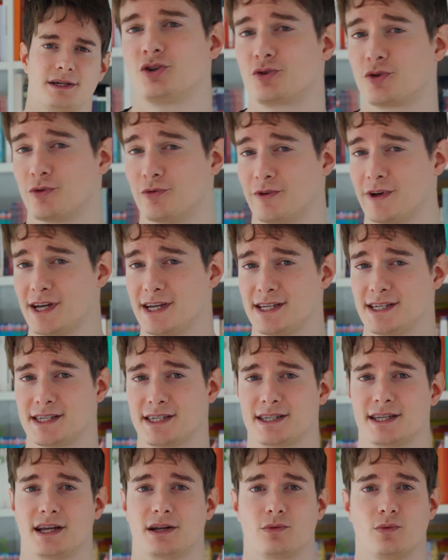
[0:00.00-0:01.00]
Truth is
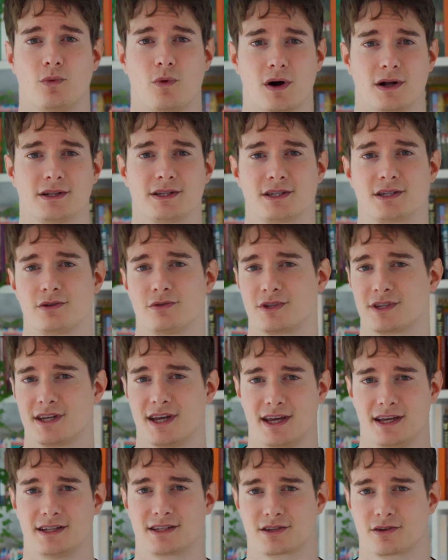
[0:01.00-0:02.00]
that once those
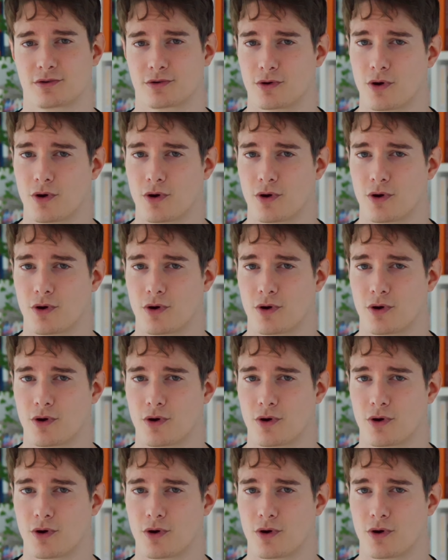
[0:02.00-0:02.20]
gains are